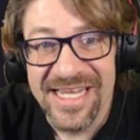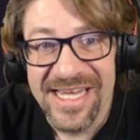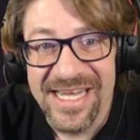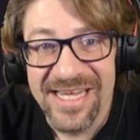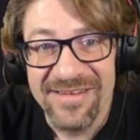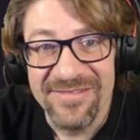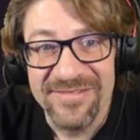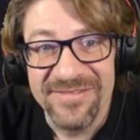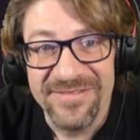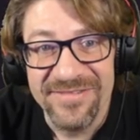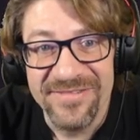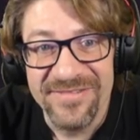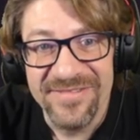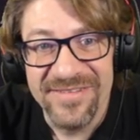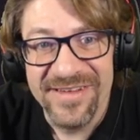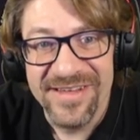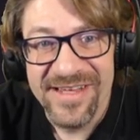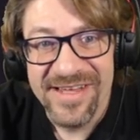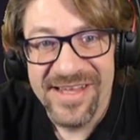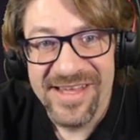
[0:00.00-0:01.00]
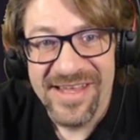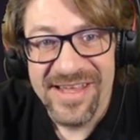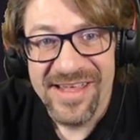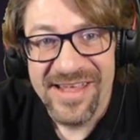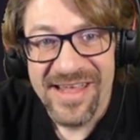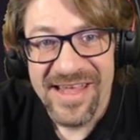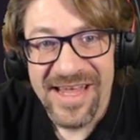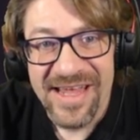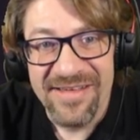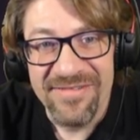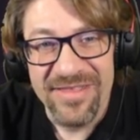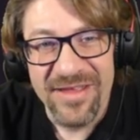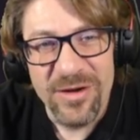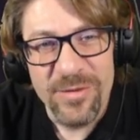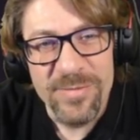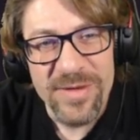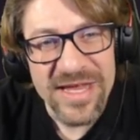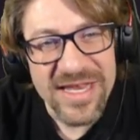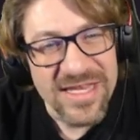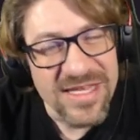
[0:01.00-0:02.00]
If if their
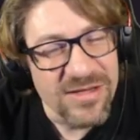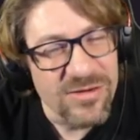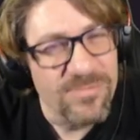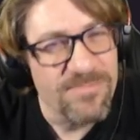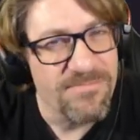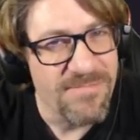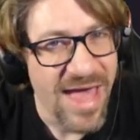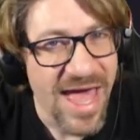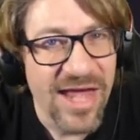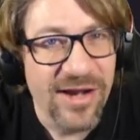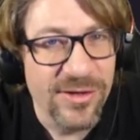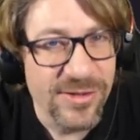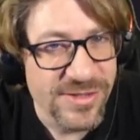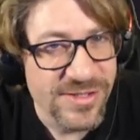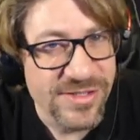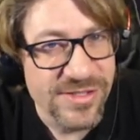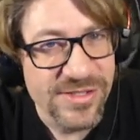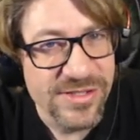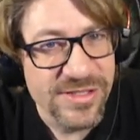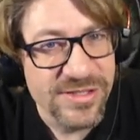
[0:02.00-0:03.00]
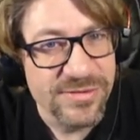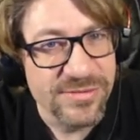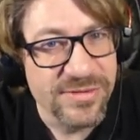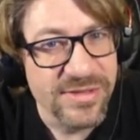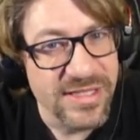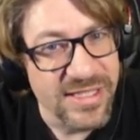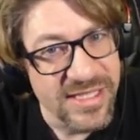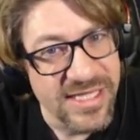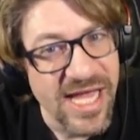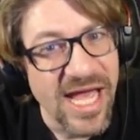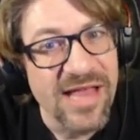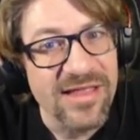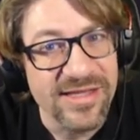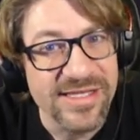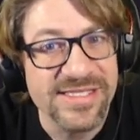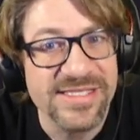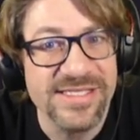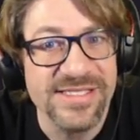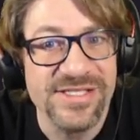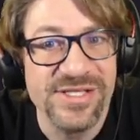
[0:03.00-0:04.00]
opinion matters to you, then yeah,
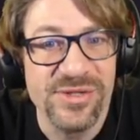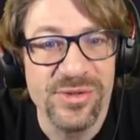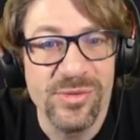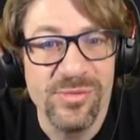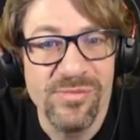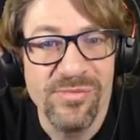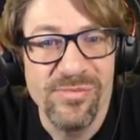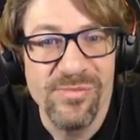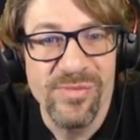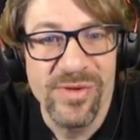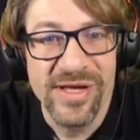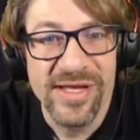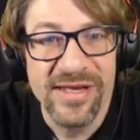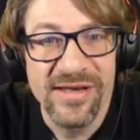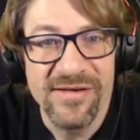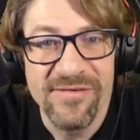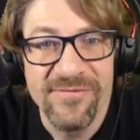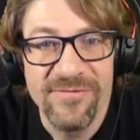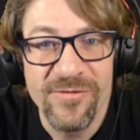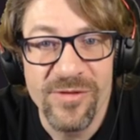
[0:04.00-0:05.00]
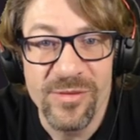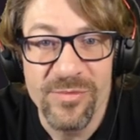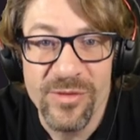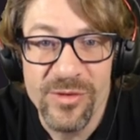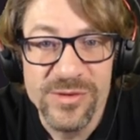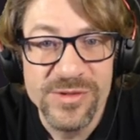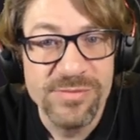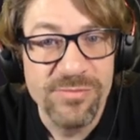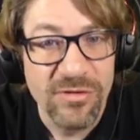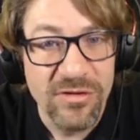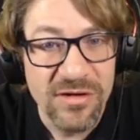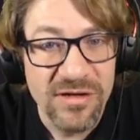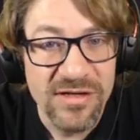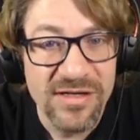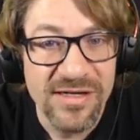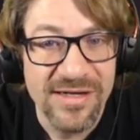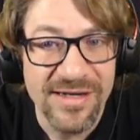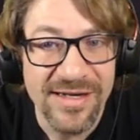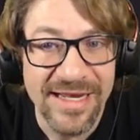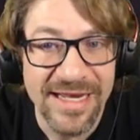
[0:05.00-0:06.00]
listen to them. But for the most part,
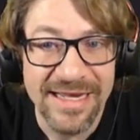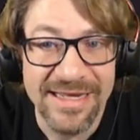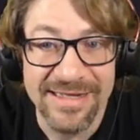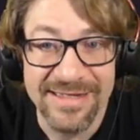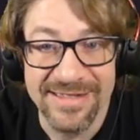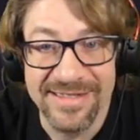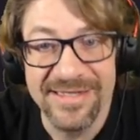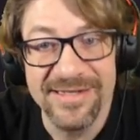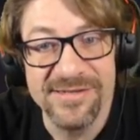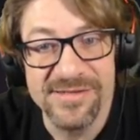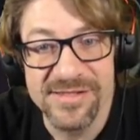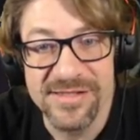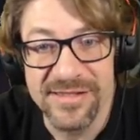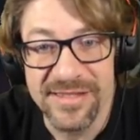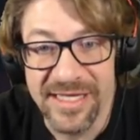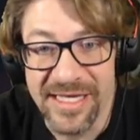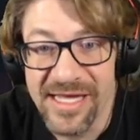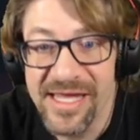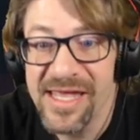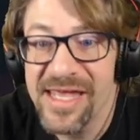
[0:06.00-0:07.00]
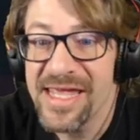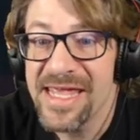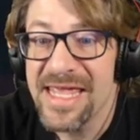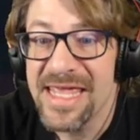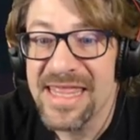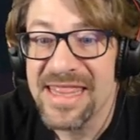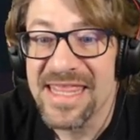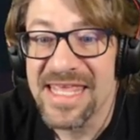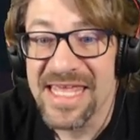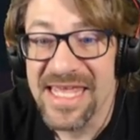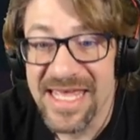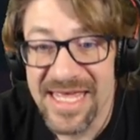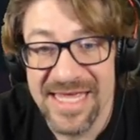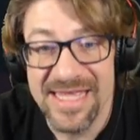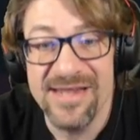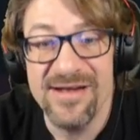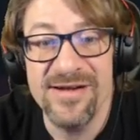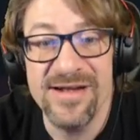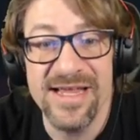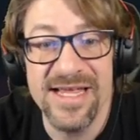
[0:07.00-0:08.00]
and here's the thing the
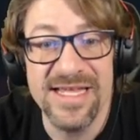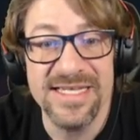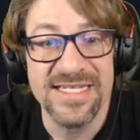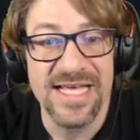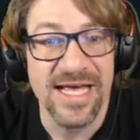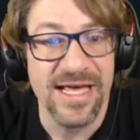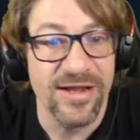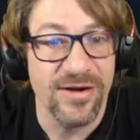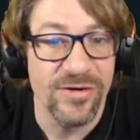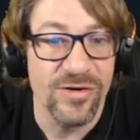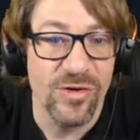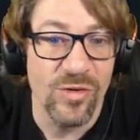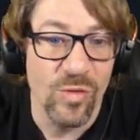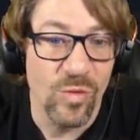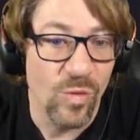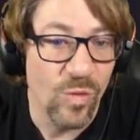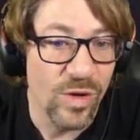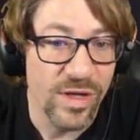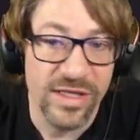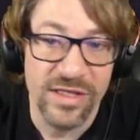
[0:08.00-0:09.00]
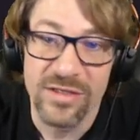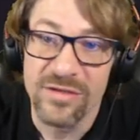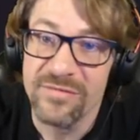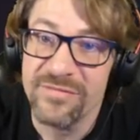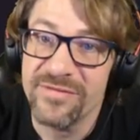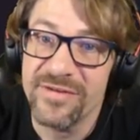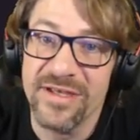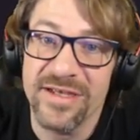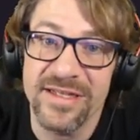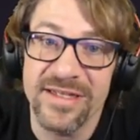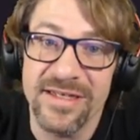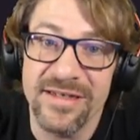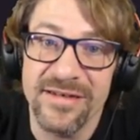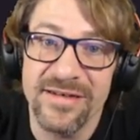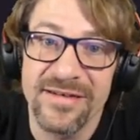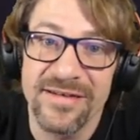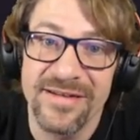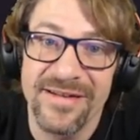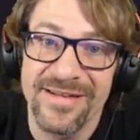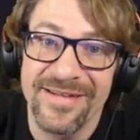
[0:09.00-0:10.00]
internet, I don't know what you've
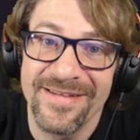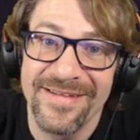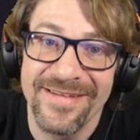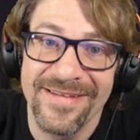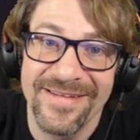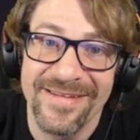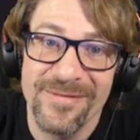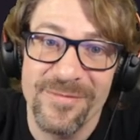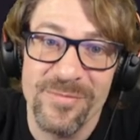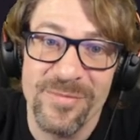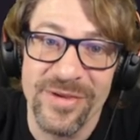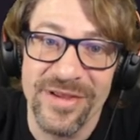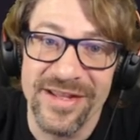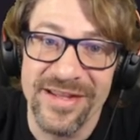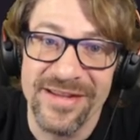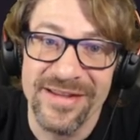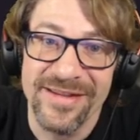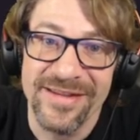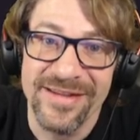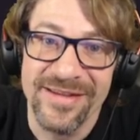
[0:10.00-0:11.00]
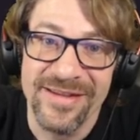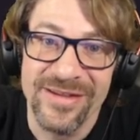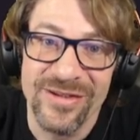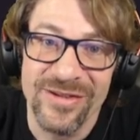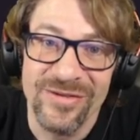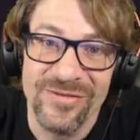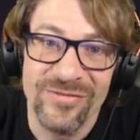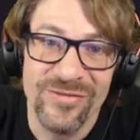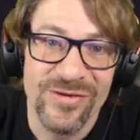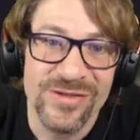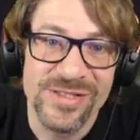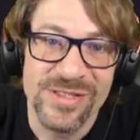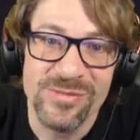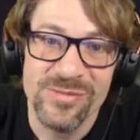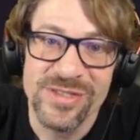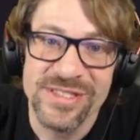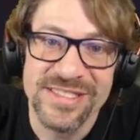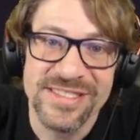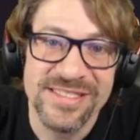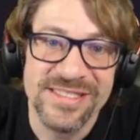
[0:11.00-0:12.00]
done, but for some
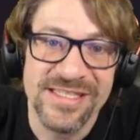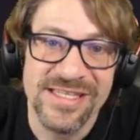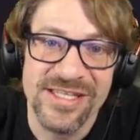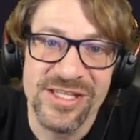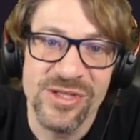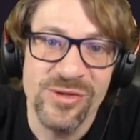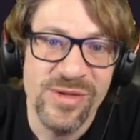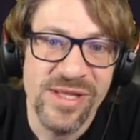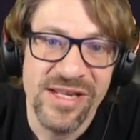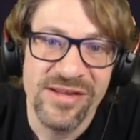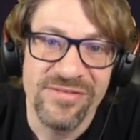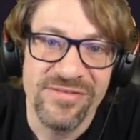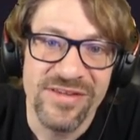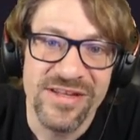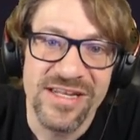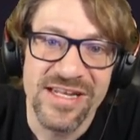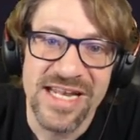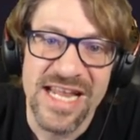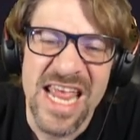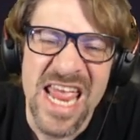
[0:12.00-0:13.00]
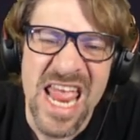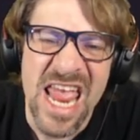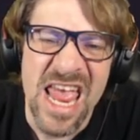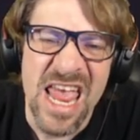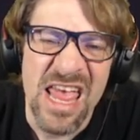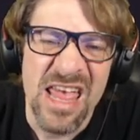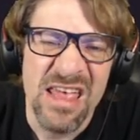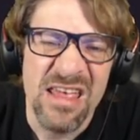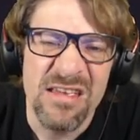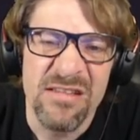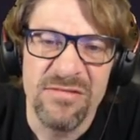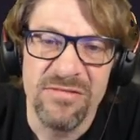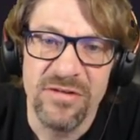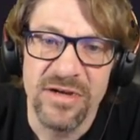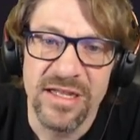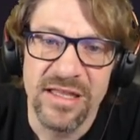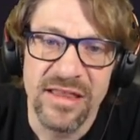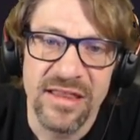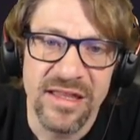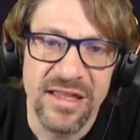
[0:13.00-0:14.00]
reason, you get offended at
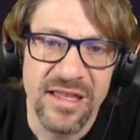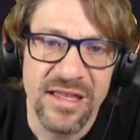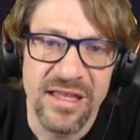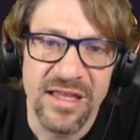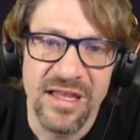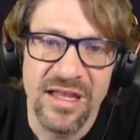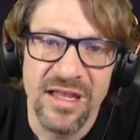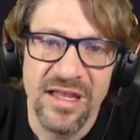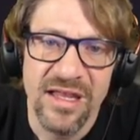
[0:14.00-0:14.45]
everything.